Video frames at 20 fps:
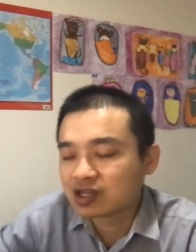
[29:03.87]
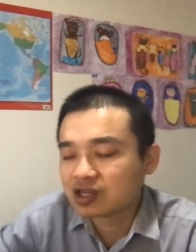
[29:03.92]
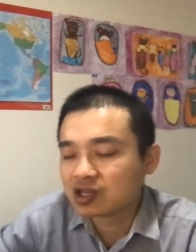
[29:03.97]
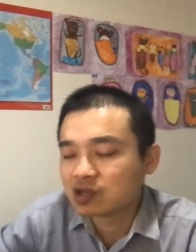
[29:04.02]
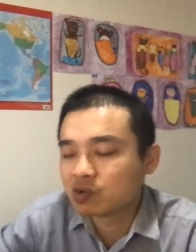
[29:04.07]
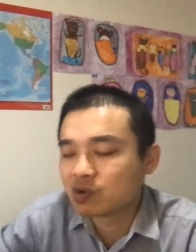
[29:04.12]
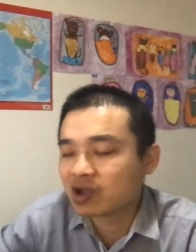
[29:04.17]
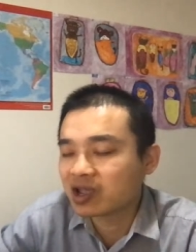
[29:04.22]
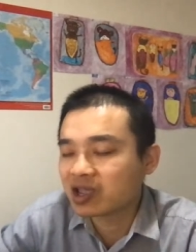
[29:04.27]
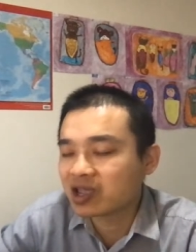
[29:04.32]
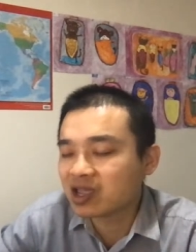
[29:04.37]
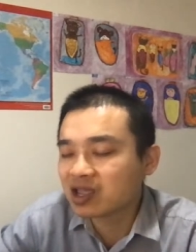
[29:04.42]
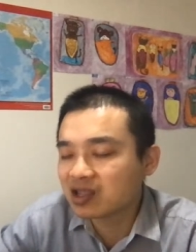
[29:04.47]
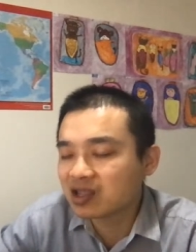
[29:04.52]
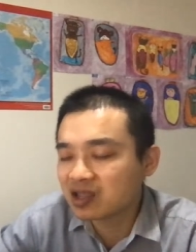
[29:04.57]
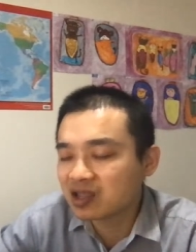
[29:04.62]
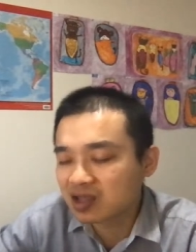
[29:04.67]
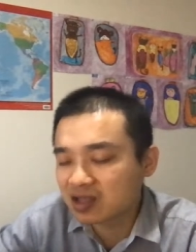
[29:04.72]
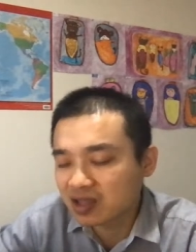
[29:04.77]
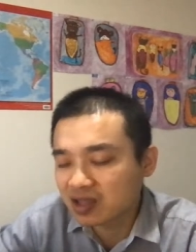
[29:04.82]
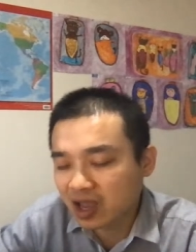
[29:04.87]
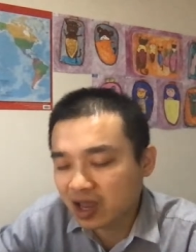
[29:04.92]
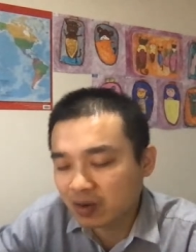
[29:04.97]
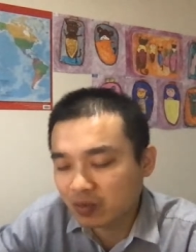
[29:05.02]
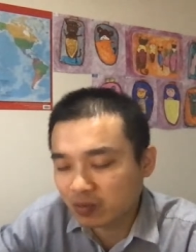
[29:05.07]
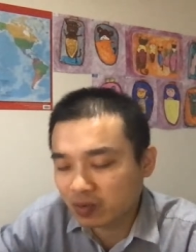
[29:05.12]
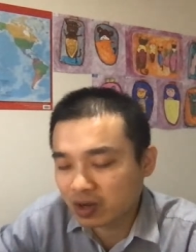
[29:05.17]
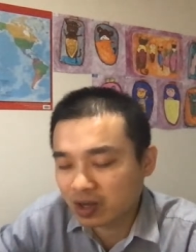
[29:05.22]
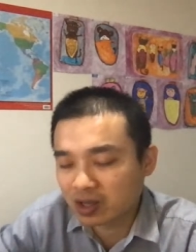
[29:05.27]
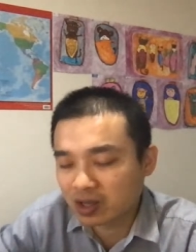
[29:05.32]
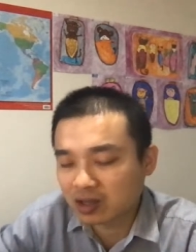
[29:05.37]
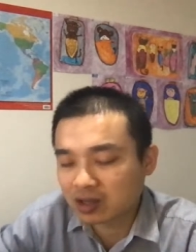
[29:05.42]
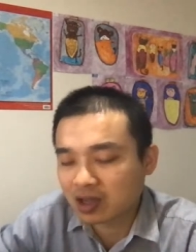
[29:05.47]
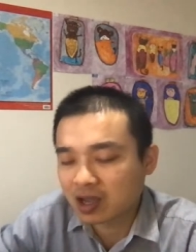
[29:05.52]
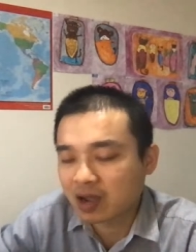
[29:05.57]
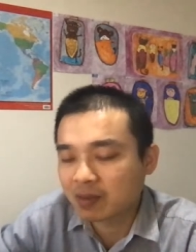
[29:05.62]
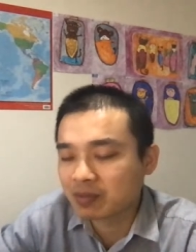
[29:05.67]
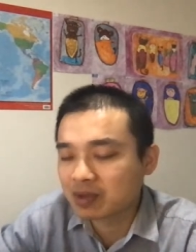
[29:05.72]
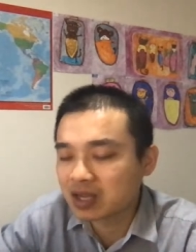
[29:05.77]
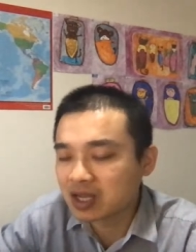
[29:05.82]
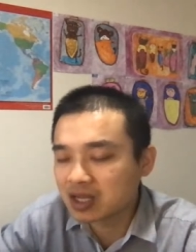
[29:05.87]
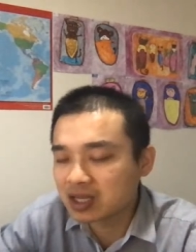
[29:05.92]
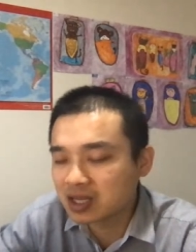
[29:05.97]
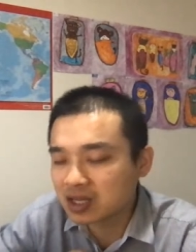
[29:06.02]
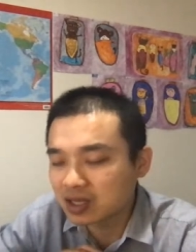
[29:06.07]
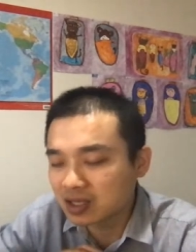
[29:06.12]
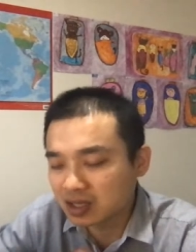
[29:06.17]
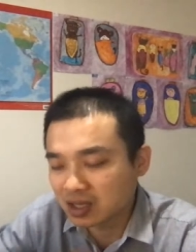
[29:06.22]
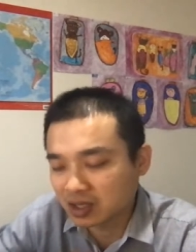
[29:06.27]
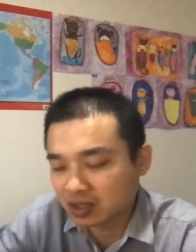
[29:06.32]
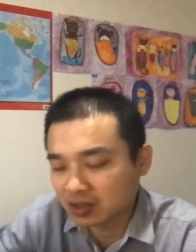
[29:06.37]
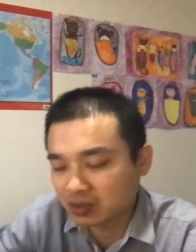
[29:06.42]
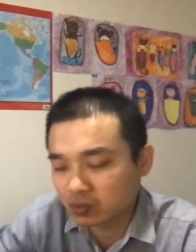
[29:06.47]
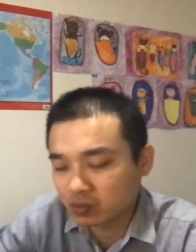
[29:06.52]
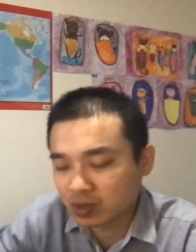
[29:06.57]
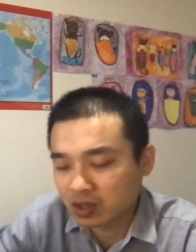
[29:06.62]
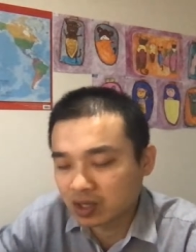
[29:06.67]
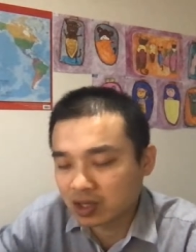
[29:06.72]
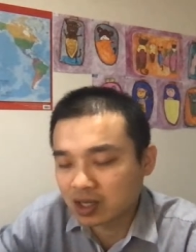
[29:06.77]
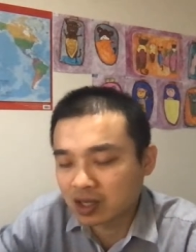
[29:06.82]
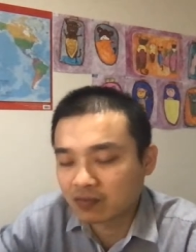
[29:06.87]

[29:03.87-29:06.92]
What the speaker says: You are eating that way, I'm eating this way.